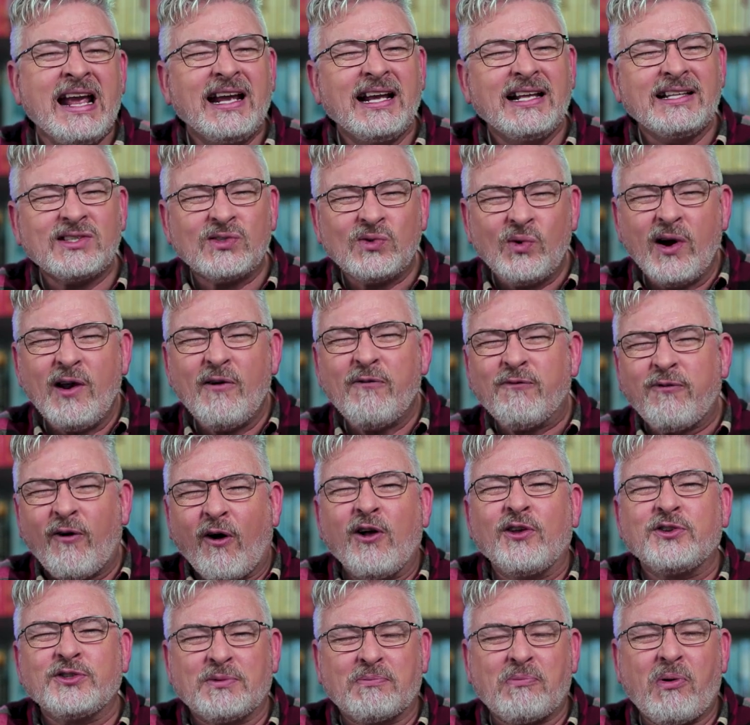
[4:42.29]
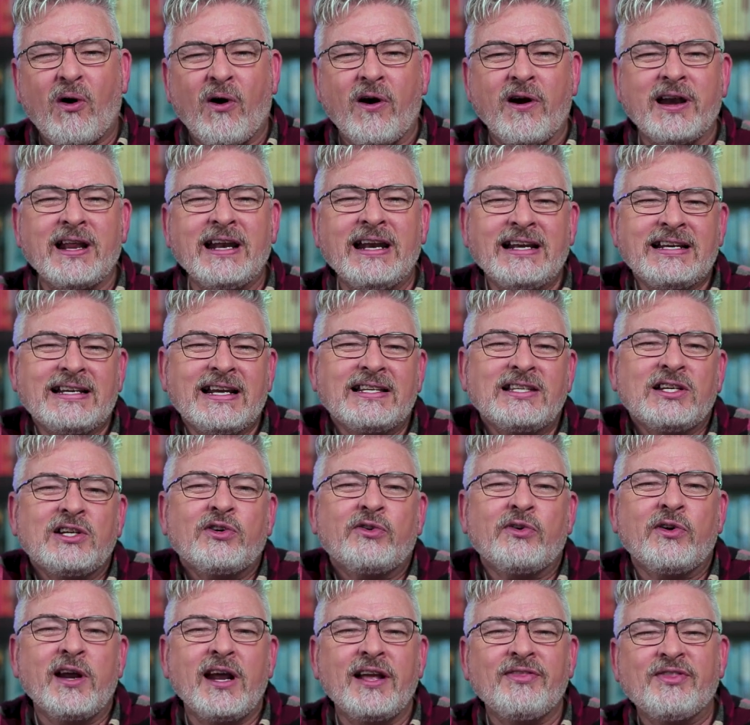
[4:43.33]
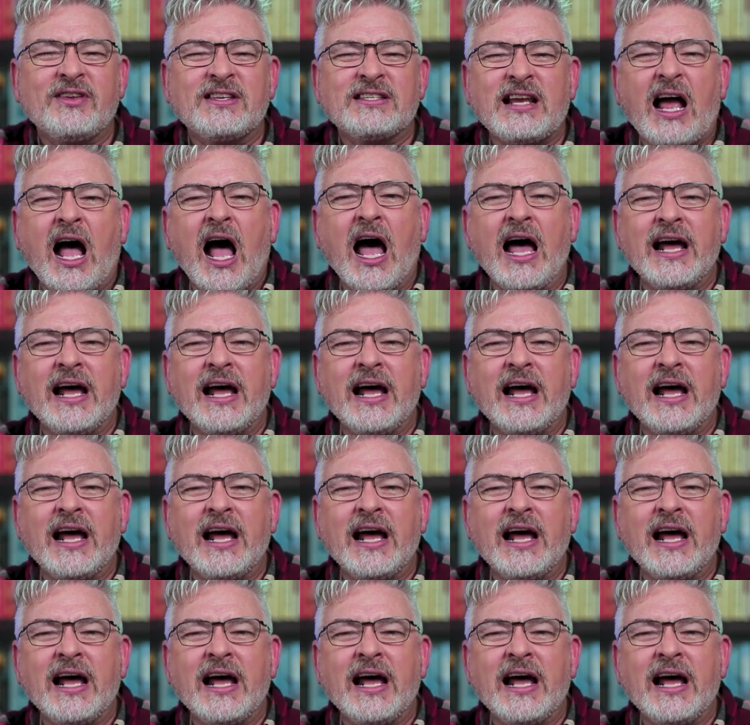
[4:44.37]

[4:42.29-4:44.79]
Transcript: it sort of falls apart, and it doesn't create this